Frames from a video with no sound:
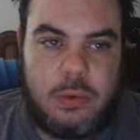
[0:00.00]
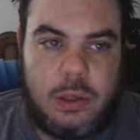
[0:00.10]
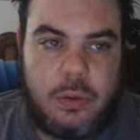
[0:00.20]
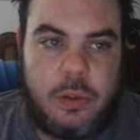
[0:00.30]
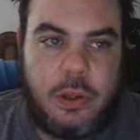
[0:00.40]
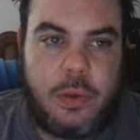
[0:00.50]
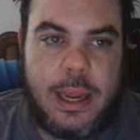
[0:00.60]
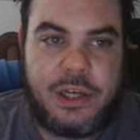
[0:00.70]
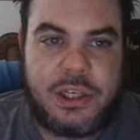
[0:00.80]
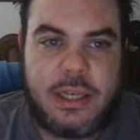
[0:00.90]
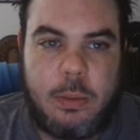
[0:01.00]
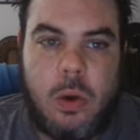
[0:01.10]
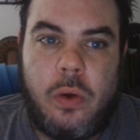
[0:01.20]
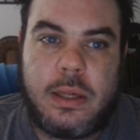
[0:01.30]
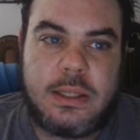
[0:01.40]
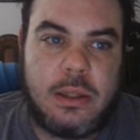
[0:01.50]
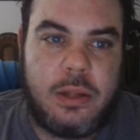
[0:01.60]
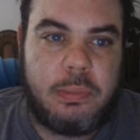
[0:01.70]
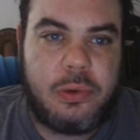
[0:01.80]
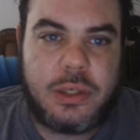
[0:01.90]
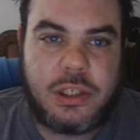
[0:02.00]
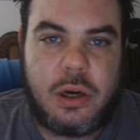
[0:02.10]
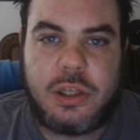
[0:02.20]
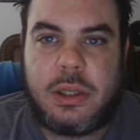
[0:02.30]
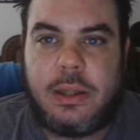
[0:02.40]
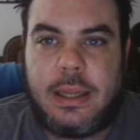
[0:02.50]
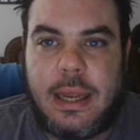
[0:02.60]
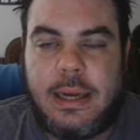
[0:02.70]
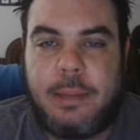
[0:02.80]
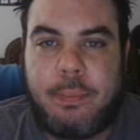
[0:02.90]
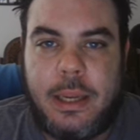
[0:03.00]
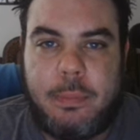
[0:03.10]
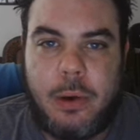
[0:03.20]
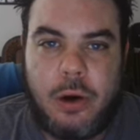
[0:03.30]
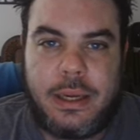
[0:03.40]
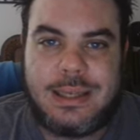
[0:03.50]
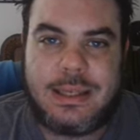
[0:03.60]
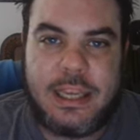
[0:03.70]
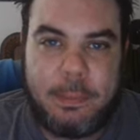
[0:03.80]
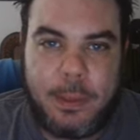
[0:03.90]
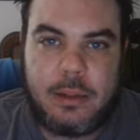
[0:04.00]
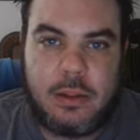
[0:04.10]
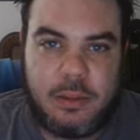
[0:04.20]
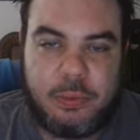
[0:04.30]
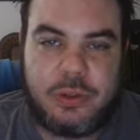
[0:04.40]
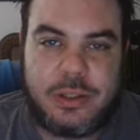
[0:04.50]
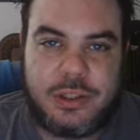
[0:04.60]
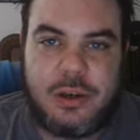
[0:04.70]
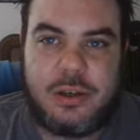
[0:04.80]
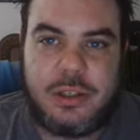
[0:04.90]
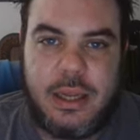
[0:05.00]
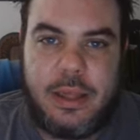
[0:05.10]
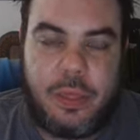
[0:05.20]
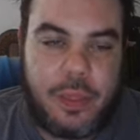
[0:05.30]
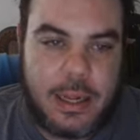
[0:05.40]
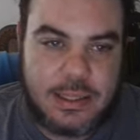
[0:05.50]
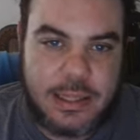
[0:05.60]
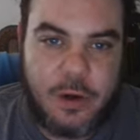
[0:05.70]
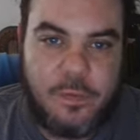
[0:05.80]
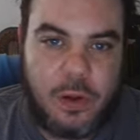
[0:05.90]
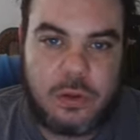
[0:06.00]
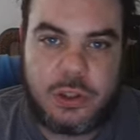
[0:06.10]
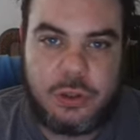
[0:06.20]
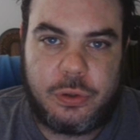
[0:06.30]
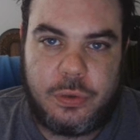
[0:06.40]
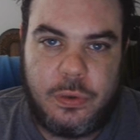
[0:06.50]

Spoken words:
you know, you can't just say, well, it's the Liberals in charge. The NDP party is keeping the Liberals in charge. It's their fault too.